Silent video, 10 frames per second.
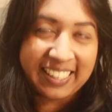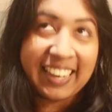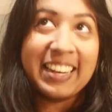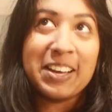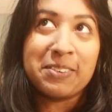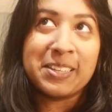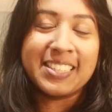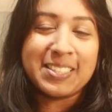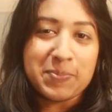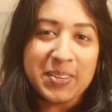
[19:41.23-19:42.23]
I love her
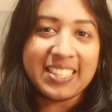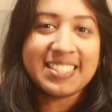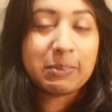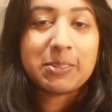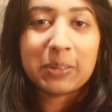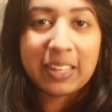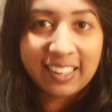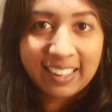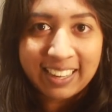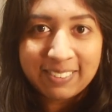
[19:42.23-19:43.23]
to bits. We saw her
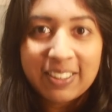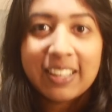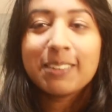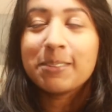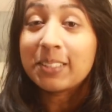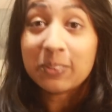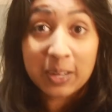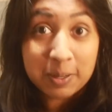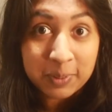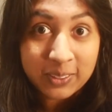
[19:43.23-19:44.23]
live. It was
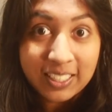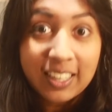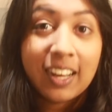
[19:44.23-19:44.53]
incredible.